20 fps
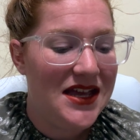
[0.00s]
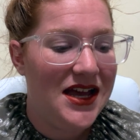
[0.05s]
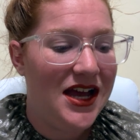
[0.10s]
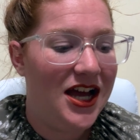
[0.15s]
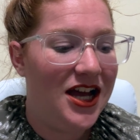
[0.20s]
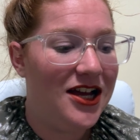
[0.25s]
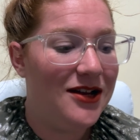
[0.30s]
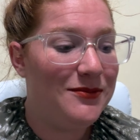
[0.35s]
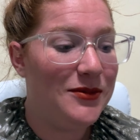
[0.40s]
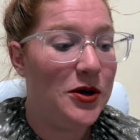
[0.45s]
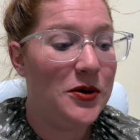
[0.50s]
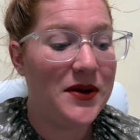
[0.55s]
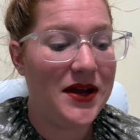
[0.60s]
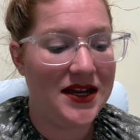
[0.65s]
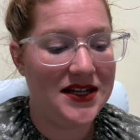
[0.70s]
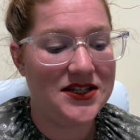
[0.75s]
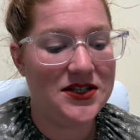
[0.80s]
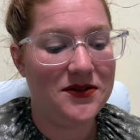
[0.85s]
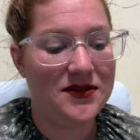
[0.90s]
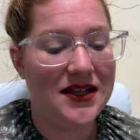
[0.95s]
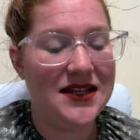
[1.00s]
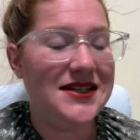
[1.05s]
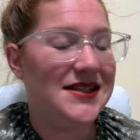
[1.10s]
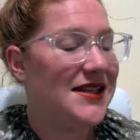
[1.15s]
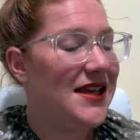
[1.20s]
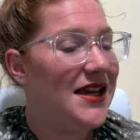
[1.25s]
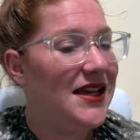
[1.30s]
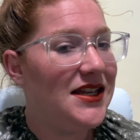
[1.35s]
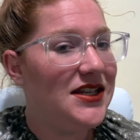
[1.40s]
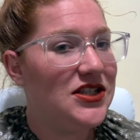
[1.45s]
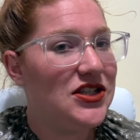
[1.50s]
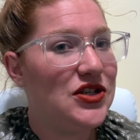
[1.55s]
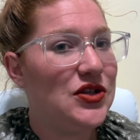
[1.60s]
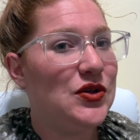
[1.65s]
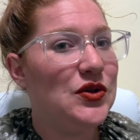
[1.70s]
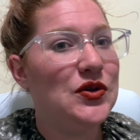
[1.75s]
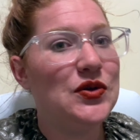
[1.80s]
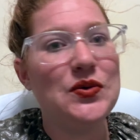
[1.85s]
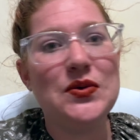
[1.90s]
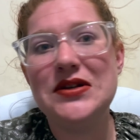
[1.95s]
Um, okay, so let's get
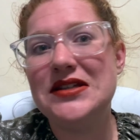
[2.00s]
into